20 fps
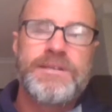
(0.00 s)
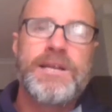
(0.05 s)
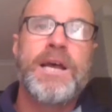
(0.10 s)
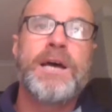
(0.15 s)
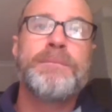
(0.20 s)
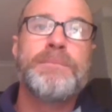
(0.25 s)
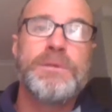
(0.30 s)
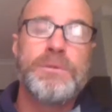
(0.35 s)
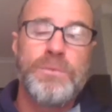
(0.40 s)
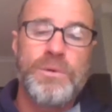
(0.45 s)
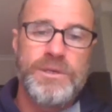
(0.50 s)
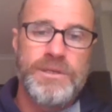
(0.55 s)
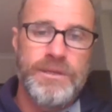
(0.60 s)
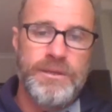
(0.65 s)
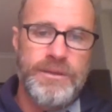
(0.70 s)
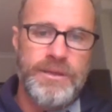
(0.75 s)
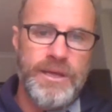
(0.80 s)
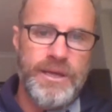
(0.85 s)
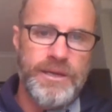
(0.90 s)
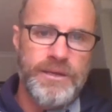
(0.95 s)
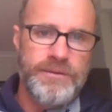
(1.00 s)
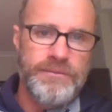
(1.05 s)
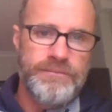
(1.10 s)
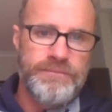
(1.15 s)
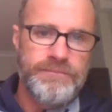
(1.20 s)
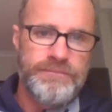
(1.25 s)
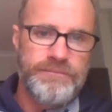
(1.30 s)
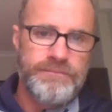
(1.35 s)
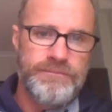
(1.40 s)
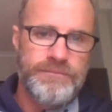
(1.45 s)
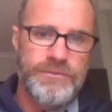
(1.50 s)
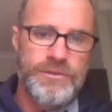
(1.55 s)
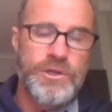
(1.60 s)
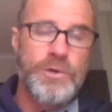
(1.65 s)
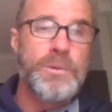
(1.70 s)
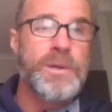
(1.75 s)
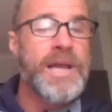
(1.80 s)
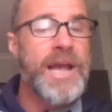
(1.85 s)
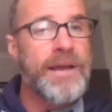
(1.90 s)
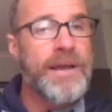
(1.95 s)
Tell me what you think.
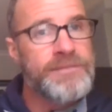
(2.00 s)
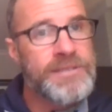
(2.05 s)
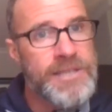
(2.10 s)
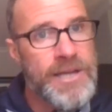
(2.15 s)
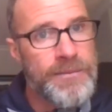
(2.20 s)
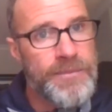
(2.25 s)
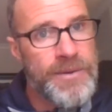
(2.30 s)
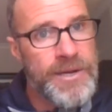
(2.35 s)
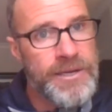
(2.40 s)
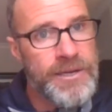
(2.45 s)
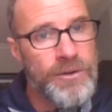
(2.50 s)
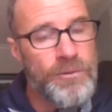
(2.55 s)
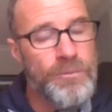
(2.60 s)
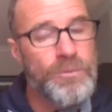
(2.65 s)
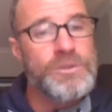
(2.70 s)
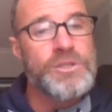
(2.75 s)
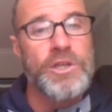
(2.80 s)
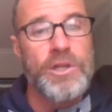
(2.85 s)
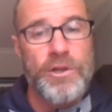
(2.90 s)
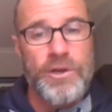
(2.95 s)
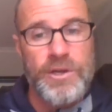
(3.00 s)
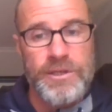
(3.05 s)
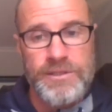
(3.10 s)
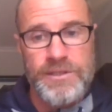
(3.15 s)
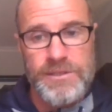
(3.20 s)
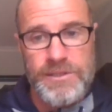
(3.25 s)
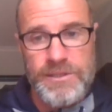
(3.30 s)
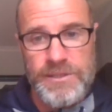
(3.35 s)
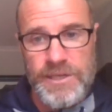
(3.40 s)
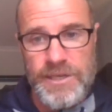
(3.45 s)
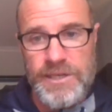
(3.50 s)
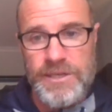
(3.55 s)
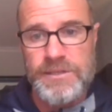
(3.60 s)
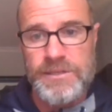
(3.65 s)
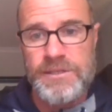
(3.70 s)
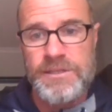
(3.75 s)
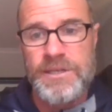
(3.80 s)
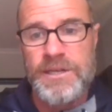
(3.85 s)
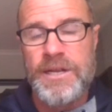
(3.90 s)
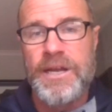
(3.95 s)
Do we have someone, or would you like to see
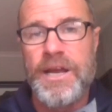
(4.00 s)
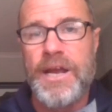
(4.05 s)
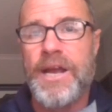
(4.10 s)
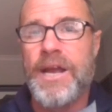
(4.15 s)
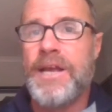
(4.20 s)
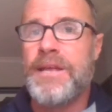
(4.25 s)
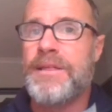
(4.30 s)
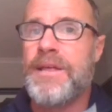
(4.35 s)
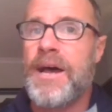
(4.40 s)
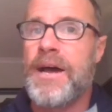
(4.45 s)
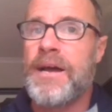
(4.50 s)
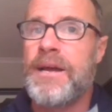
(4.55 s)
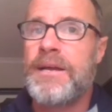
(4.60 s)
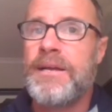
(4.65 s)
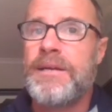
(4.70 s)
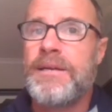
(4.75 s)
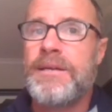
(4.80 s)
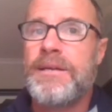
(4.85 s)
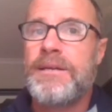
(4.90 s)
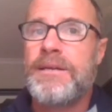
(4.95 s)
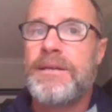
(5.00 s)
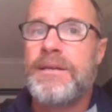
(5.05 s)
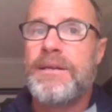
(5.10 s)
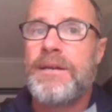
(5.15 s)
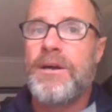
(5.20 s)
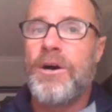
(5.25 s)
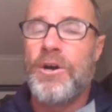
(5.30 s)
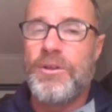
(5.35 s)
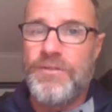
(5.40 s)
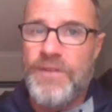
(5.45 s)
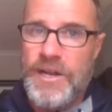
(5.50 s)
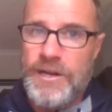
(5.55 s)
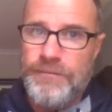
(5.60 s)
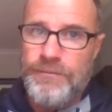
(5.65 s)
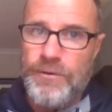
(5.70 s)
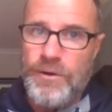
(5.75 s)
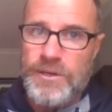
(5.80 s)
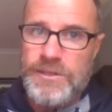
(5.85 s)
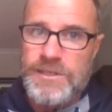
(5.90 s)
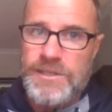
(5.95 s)
us either
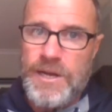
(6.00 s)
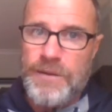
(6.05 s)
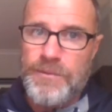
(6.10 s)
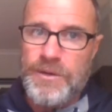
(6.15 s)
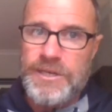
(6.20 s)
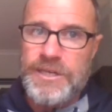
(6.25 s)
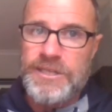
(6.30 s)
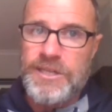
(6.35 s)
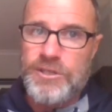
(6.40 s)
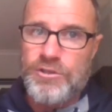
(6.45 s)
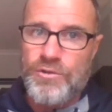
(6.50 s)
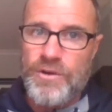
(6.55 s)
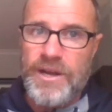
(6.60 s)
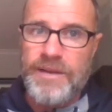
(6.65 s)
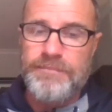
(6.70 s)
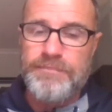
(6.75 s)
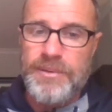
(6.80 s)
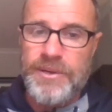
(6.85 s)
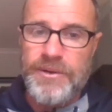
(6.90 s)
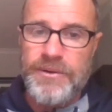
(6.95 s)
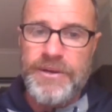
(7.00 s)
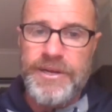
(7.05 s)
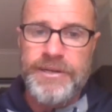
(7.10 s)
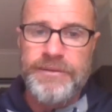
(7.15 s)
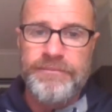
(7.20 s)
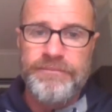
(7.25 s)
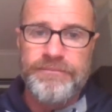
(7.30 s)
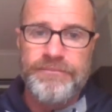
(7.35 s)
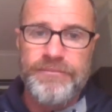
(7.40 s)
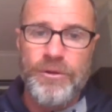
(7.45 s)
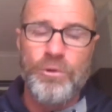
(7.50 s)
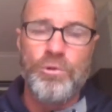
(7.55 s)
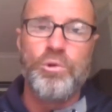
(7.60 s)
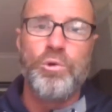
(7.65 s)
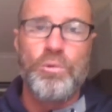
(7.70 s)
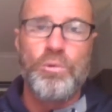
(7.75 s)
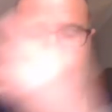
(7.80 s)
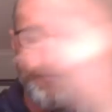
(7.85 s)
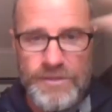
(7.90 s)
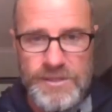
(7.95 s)
identify someone in the trade period or
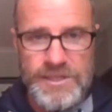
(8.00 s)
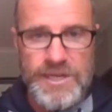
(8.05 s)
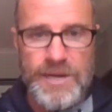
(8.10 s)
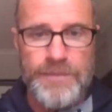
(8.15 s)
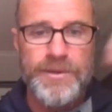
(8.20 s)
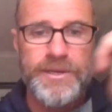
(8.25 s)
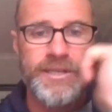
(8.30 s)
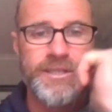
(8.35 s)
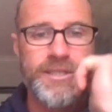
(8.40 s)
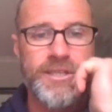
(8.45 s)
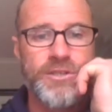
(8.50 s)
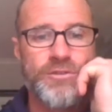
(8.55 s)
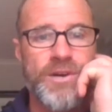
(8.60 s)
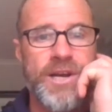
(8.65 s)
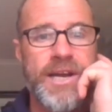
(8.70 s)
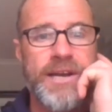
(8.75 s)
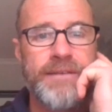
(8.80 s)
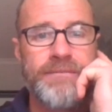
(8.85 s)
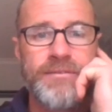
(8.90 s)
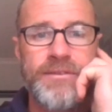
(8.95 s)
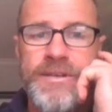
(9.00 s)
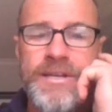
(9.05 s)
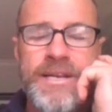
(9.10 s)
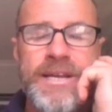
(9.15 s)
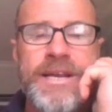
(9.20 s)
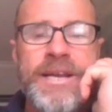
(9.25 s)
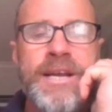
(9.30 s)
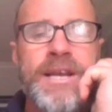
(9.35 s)
look for someone in the draft?